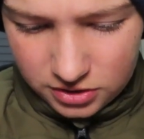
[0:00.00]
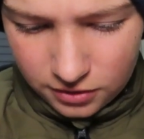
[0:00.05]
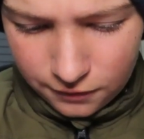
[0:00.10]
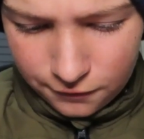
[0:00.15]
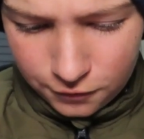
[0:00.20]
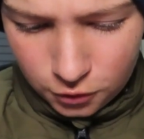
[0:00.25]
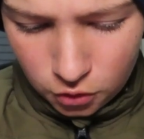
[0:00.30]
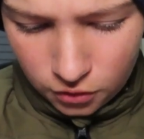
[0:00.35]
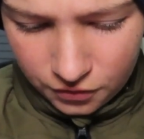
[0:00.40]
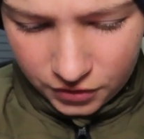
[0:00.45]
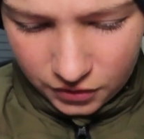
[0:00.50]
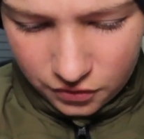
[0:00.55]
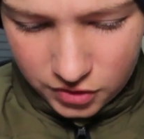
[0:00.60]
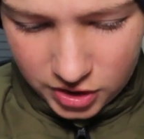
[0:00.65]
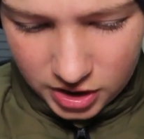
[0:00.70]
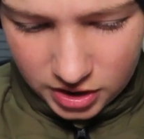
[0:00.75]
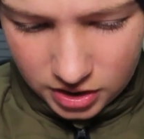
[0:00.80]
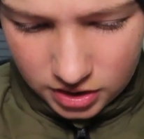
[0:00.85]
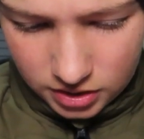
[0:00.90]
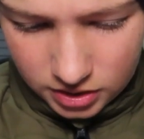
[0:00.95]
to
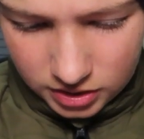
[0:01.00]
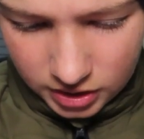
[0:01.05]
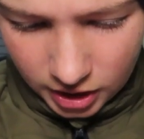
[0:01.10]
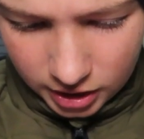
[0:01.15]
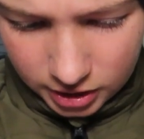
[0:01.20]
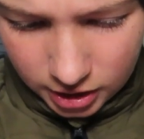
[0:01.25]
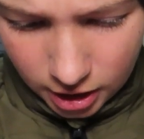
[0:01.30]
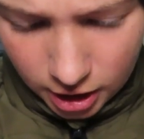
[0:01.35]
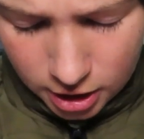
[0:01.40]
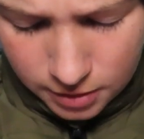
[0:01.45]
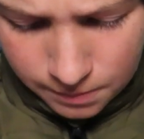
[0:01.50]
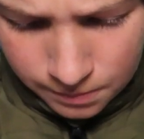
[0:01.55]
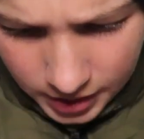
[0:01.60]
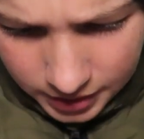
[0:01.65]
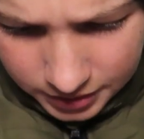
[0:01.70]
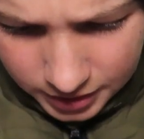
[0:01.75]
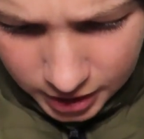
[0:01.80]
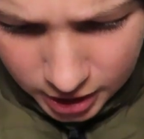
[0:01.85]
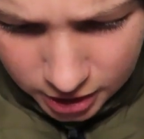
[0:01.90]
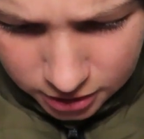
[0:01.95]
$4.50 in that game.
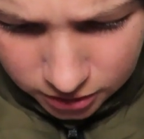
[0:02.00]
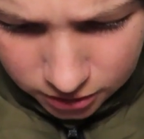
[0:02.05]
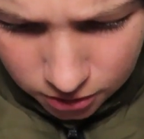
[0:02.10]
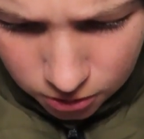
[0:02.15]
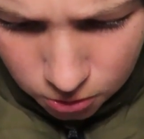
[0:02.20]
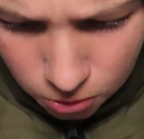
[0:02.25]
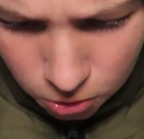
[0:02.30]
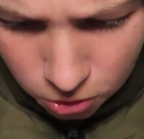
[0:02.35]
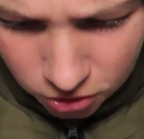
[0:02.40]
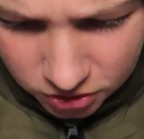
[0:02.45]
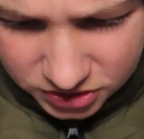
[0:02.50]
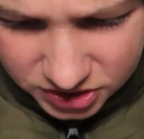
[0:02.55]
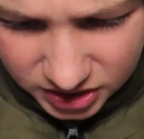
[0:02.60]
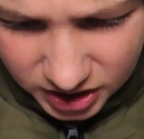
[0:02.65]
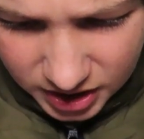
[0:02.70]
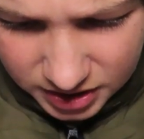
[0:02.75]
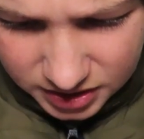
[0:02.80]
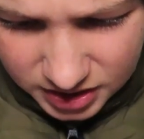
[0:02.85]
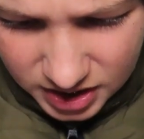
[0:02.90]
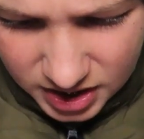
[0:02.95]
And then the Hawks
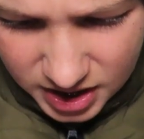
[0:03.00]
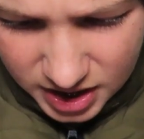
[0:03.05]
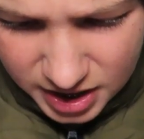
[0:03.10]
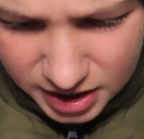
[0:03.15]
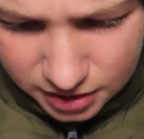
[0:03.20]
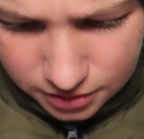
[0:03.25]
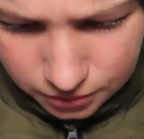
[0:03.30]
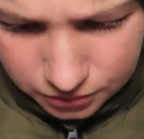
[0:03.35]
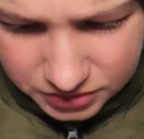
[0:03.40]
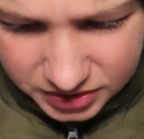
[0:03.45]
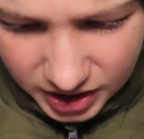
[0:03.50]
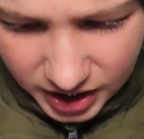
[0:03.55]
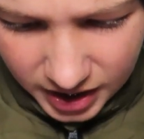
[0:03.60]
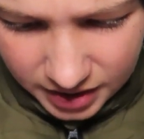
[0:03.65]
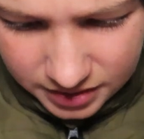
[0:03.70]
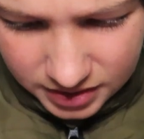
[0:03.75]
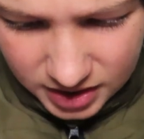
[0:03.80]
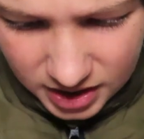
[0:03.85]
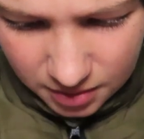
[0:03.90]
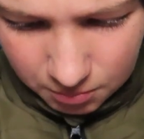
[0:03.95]
and the Eagles
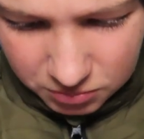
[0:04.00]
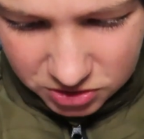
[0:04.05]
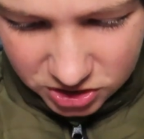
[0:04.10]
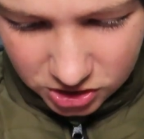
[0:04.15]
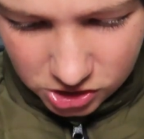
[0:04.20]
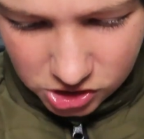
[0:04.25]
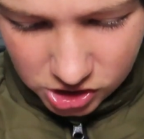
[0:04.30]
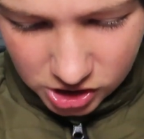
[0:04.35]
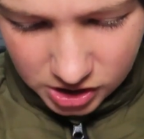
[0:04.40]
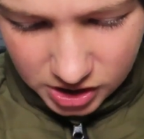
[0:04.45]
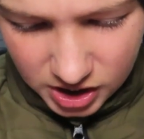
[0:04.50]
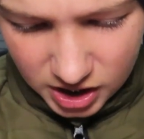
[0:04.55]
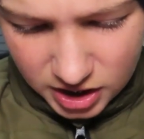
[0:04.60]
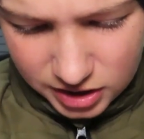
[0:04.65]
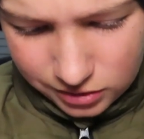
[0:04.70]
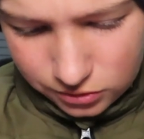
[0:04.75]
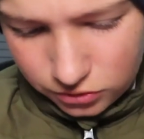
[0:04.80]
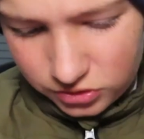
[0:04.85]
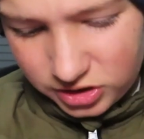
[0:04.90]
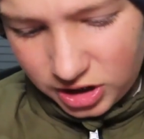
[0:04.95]
at the MCG. The
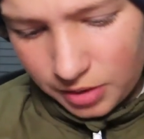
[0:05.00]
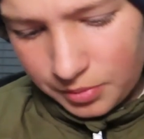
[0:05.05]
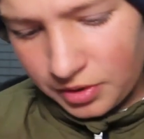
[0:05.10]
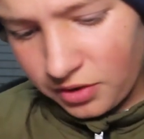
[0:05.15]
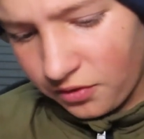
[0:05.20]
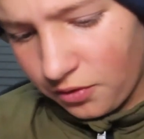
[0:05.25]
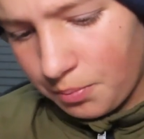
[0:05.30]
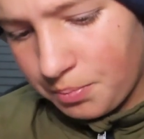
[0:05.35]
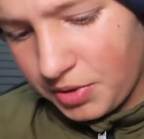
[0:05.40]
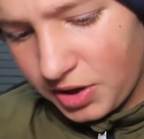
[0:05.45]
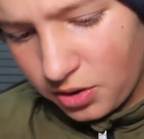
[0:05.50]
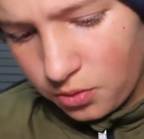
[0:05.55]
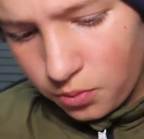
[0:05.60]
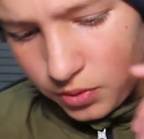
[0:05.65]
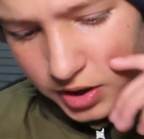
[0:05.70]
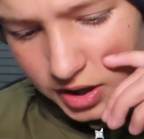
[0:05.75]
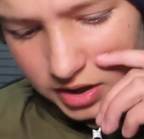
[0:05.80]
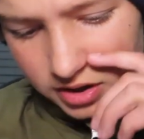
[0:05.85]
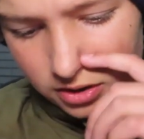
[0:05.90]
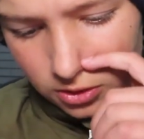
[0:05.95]
Eagles coming off a big
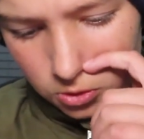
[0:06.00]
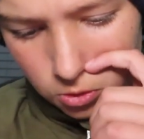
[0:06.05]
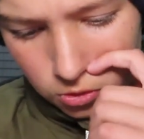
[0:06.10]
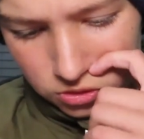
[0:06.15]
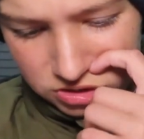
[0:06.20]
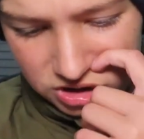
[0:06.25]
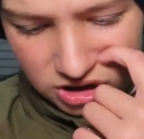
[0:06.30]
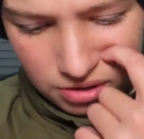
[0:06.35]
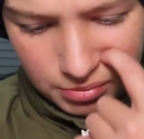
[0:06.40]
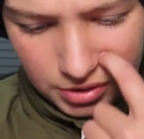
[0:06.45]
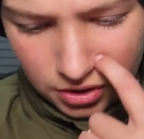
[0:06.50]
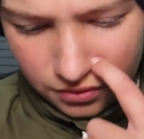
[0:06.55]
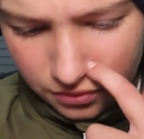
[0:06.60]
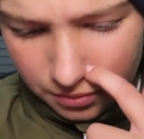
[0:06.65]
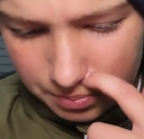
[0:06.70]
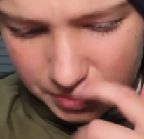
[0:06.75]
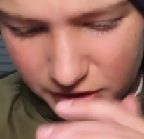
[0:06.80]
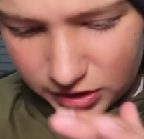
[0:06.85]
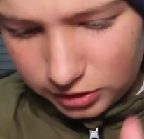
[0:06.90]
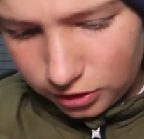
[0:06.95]
win, the Hawks coming
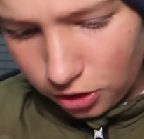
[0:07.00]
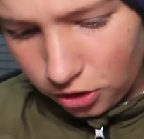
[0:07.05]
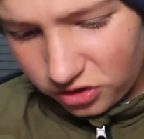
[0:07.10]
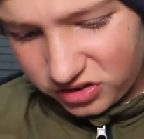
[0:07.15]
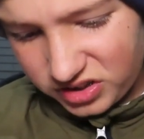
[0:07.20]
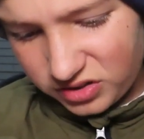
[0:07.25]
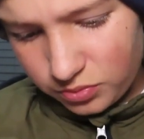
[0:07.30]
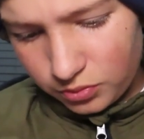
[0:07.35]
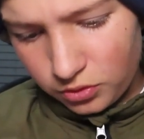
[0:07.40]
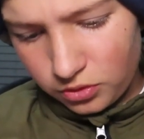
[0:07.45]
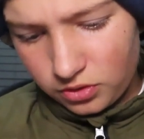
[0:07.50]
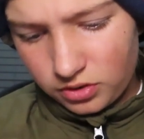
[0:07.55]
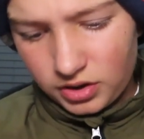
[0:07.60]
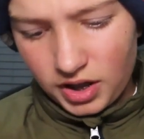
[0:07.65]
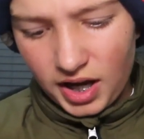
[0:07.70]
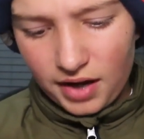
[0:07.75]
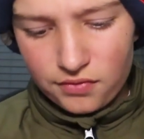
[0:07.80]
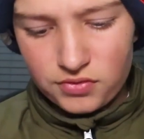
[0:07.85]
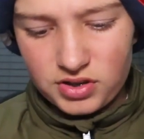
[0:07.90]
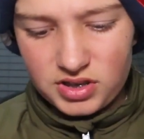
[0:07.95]
off a big loss. We'll
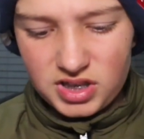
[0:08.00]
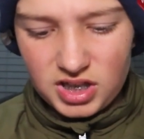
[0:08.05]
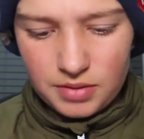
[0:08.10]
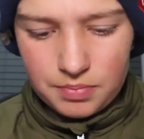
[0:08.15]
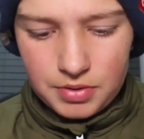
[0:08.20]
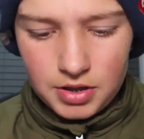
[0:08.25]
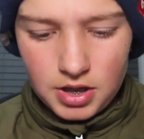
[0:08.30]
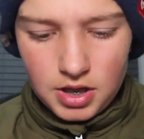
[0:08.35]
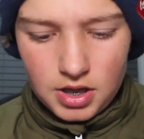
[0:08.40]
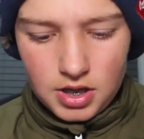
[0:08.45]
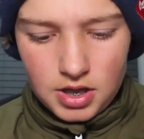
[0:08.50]
have to tip